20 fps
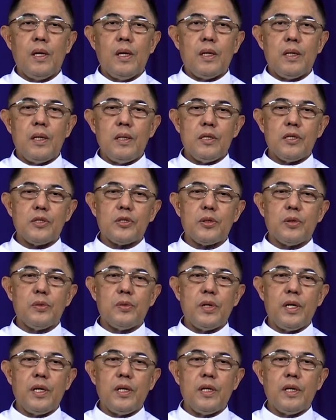It is so
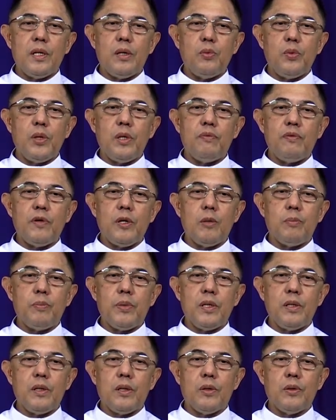real we
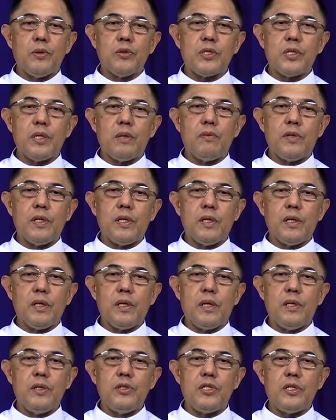Filipinos even
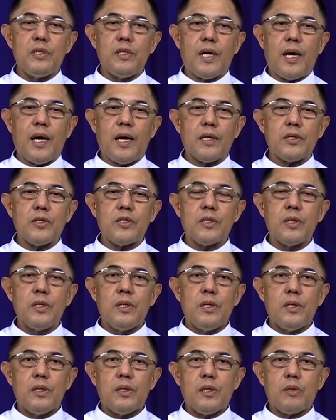engage in acts
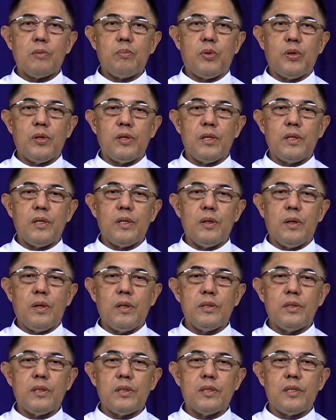that border
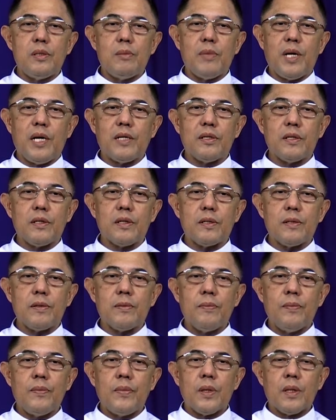on the dramatic.
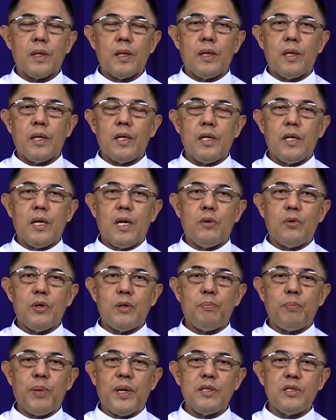In our
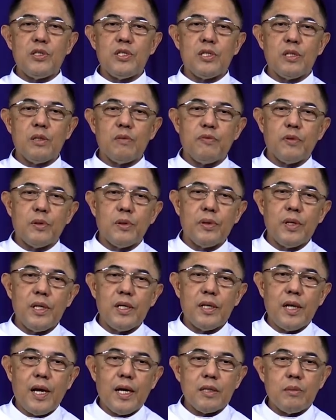penchant for
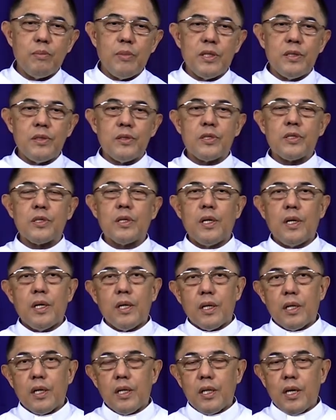reenactments,
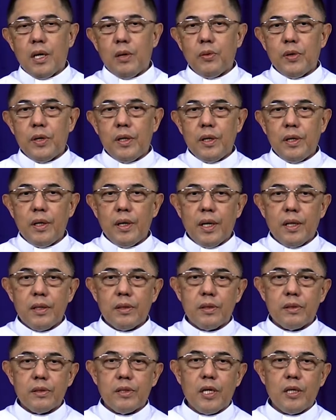in our
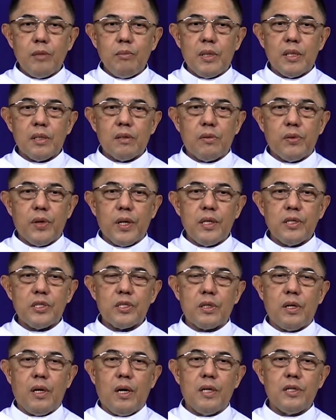entertainment craze
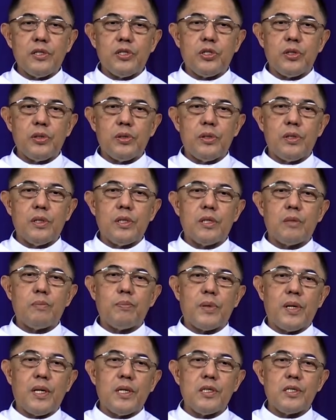culture
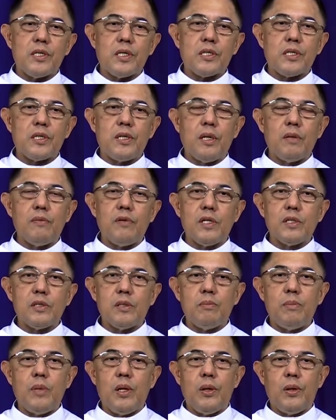that prizes living
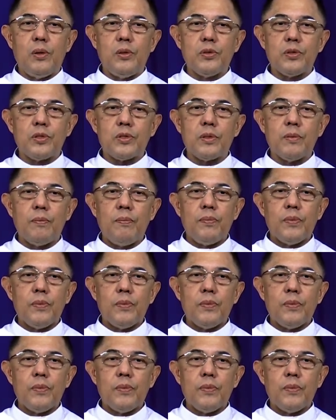tableaus,